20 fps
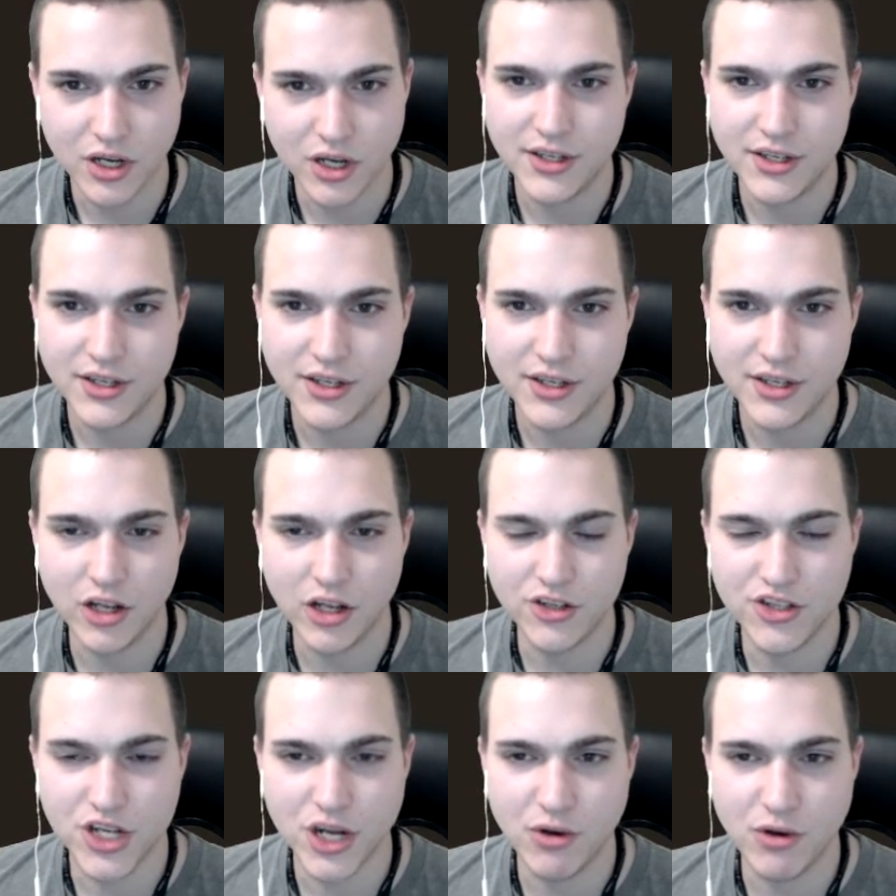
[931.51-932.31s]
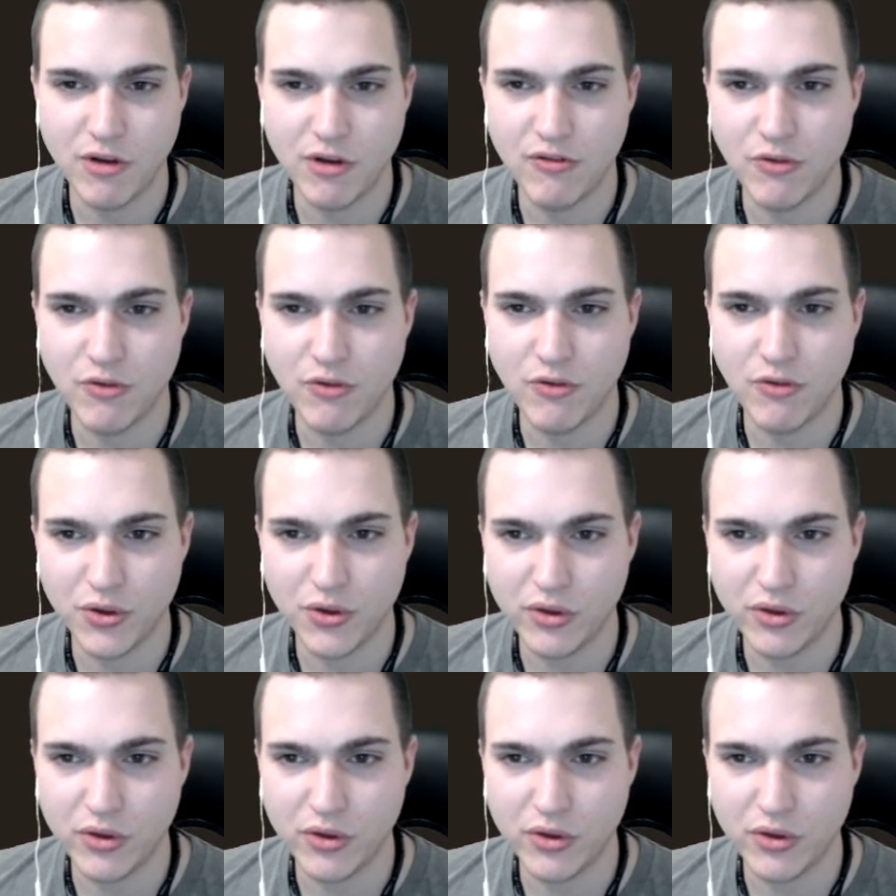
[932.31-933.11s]
dated on January 4th,
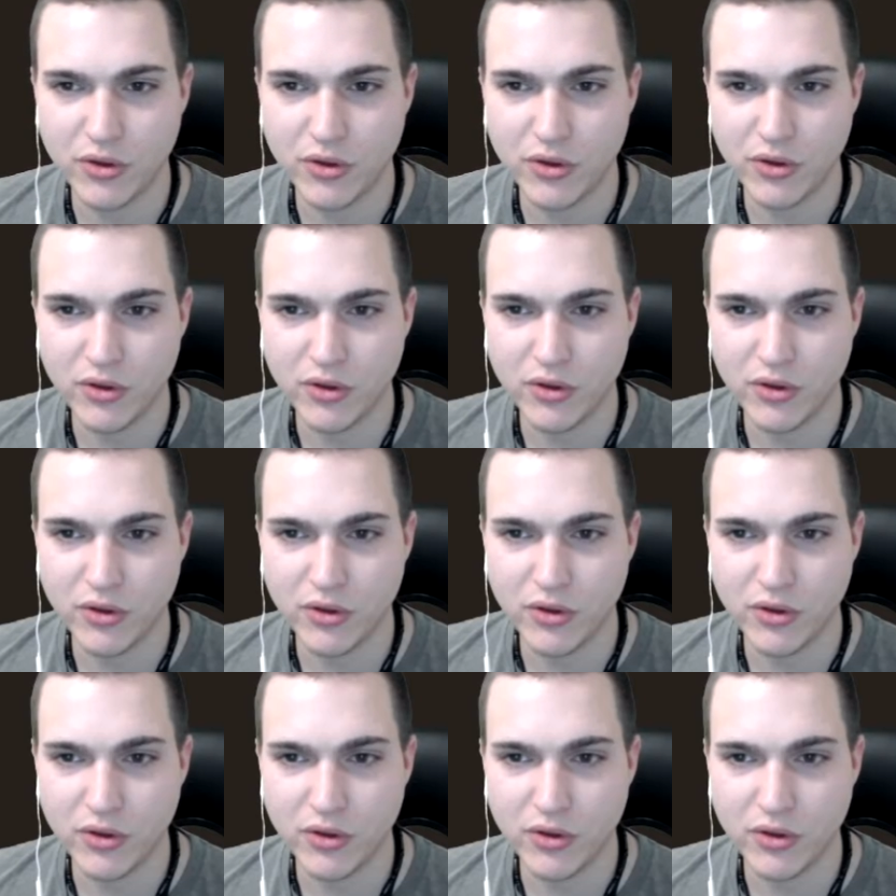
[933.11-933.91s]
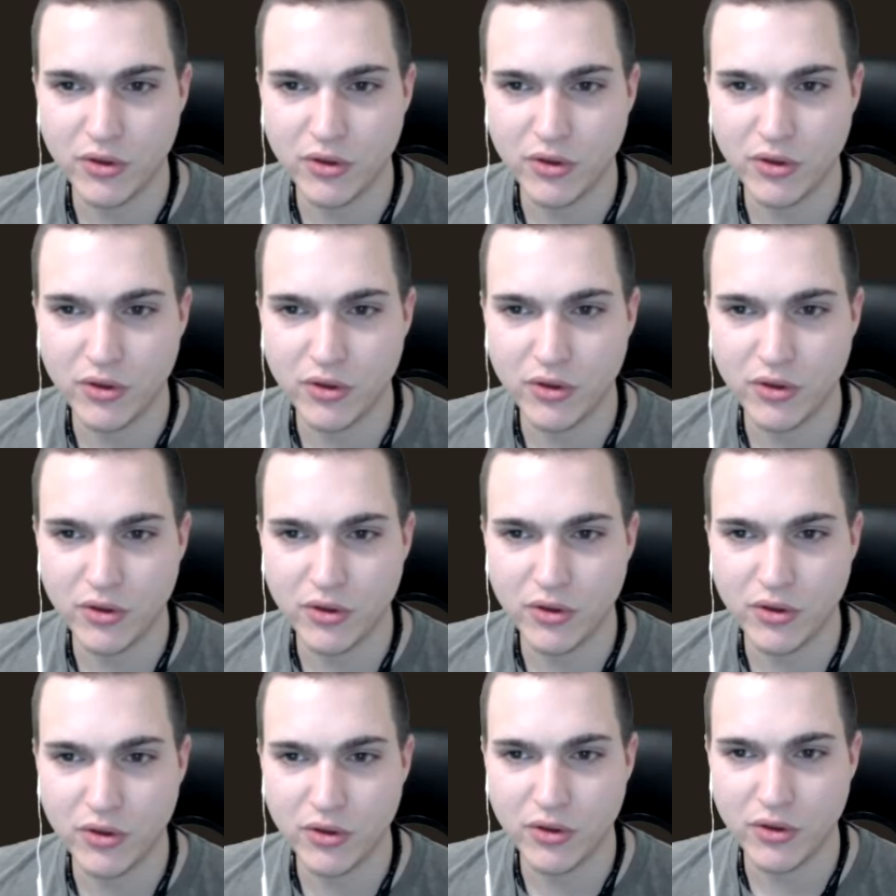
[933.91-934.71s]
2018, IOTA co-founder
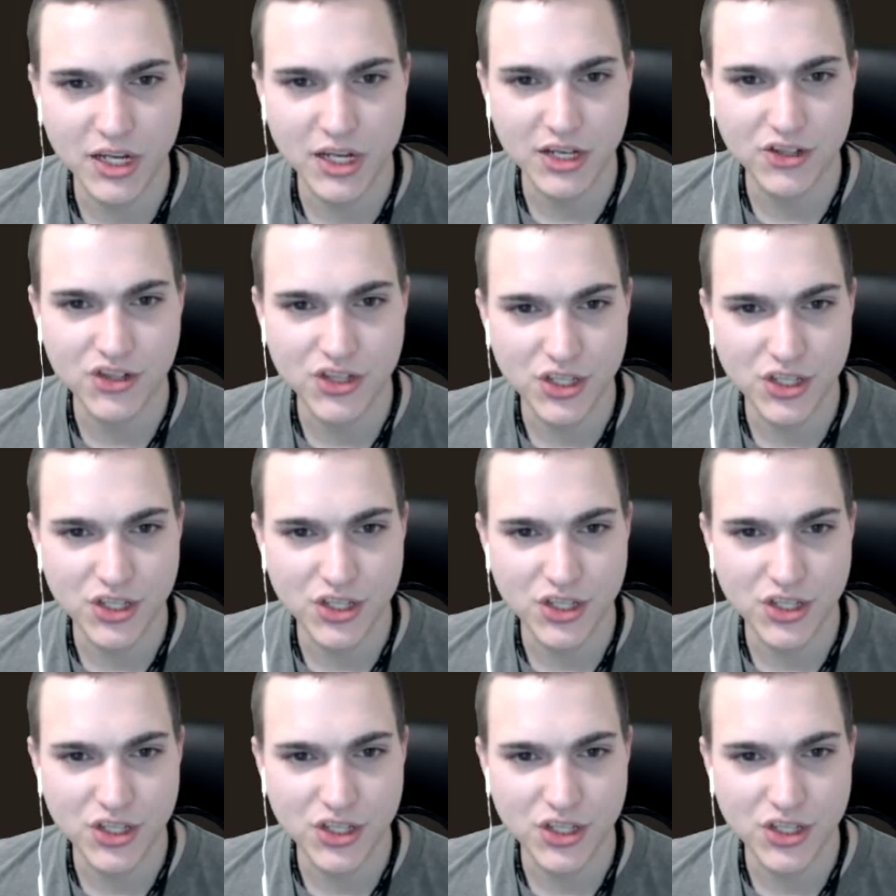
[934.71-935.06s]
Dominic